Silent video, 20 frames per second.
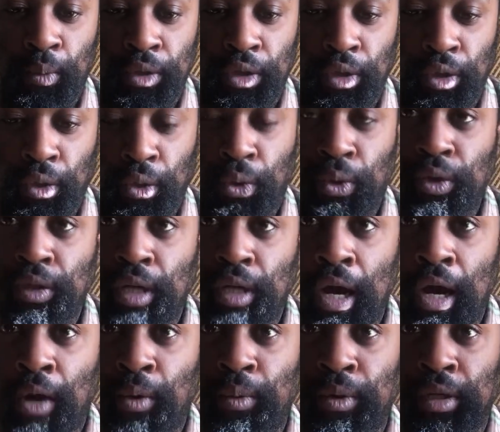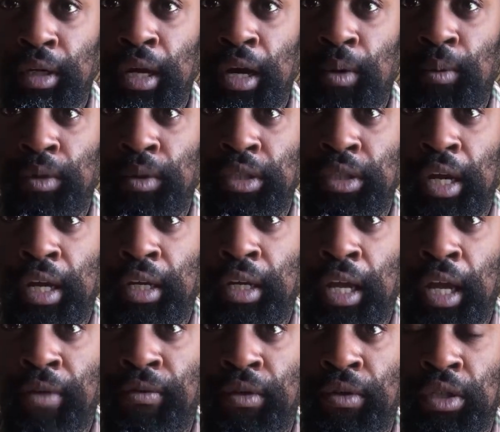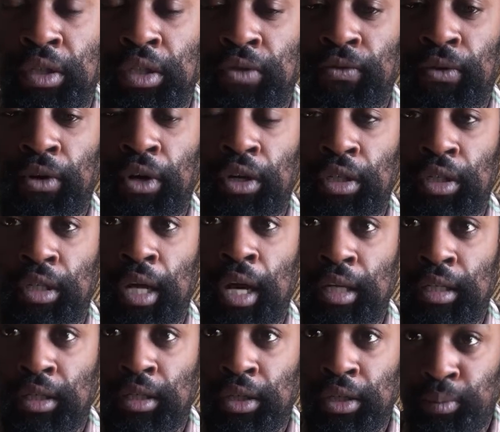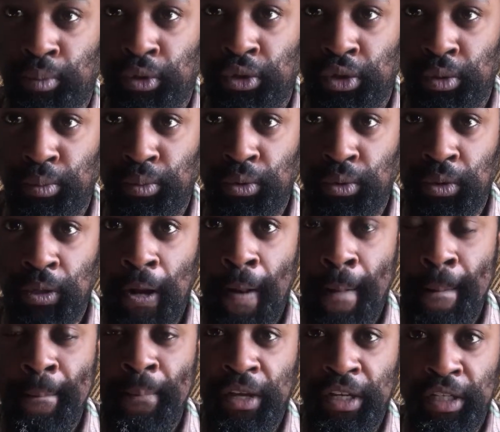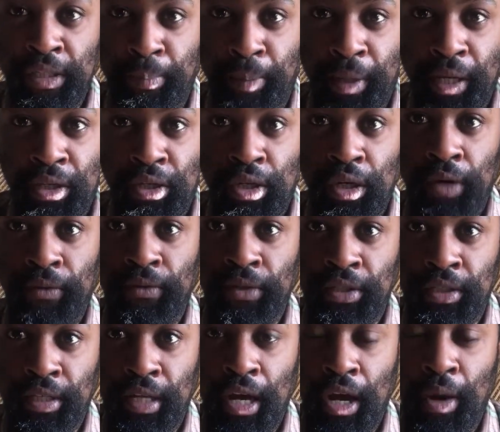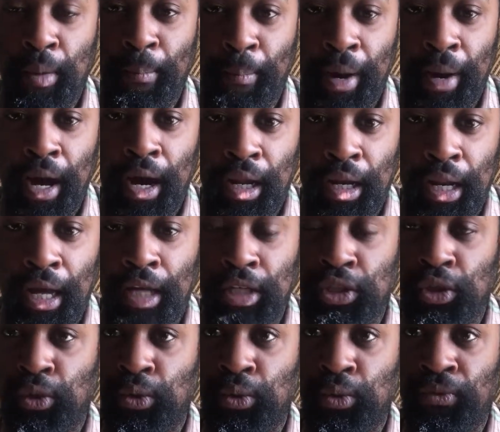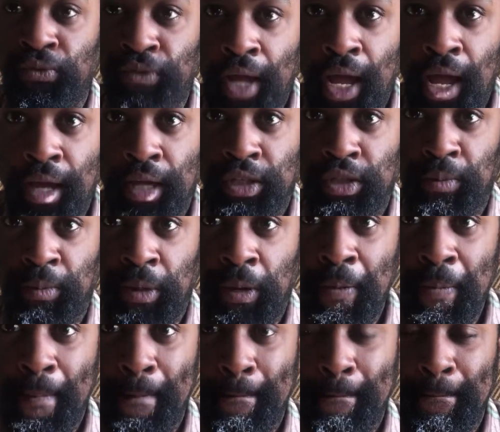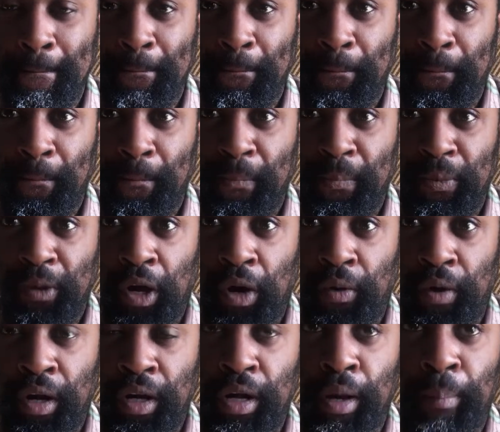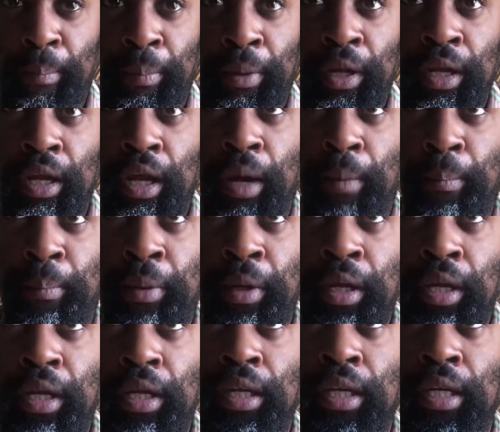the Lord Yahweh and Yahweh Shai gave us as far as dietary principles is based off of sound biological facts, man. All right, a pig